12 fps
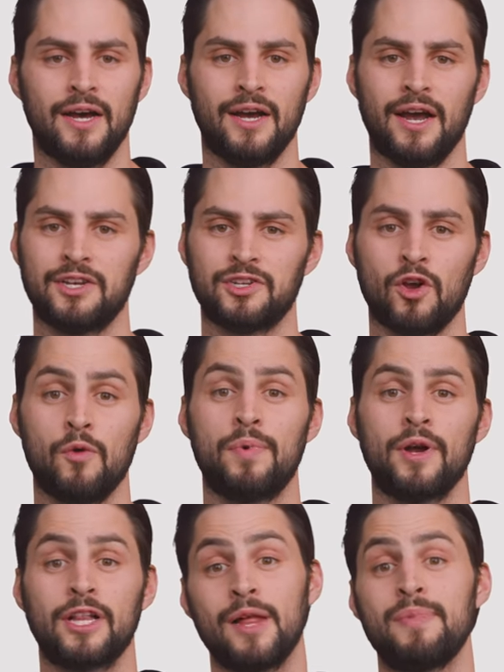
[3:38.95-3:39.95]
I just
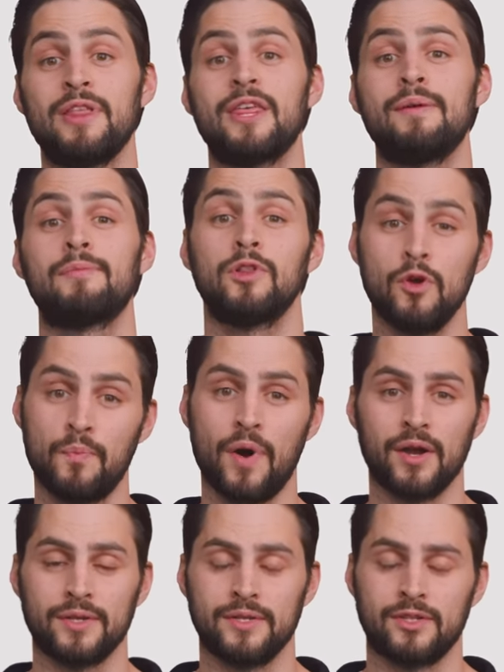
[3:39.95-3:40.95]
hope Clippy-themed loot
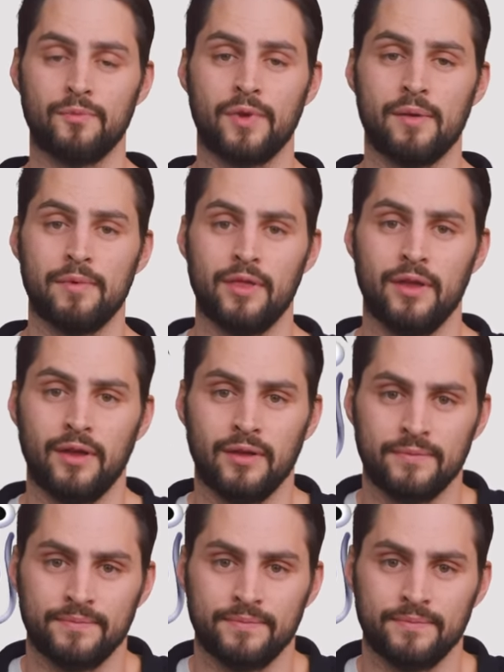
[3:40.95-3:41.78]
boxes don't become a thing.